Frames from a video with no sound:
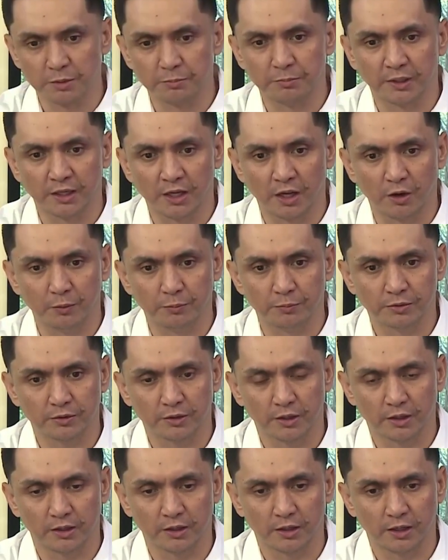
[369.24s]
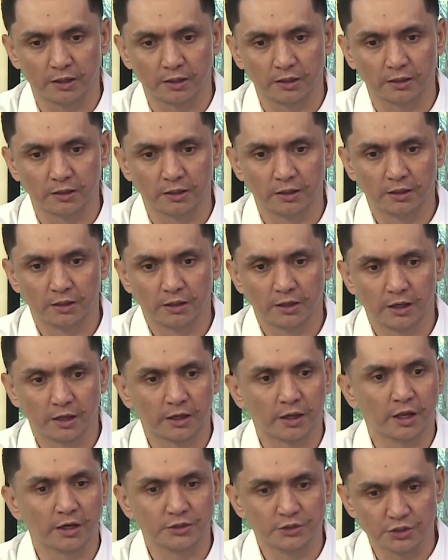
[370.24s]
big help, and
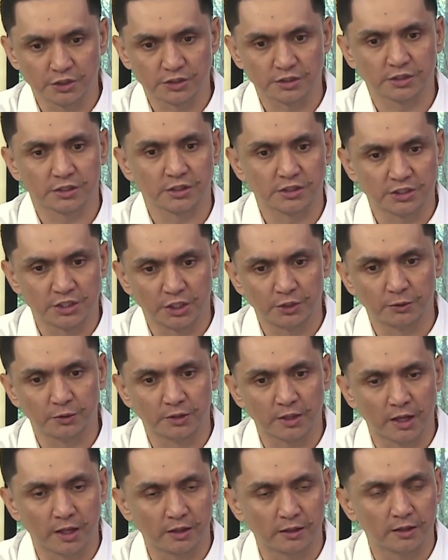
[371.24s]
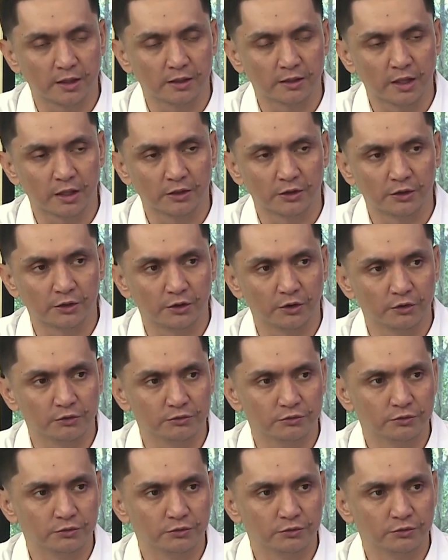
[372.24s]
again, just continuing that learning curve.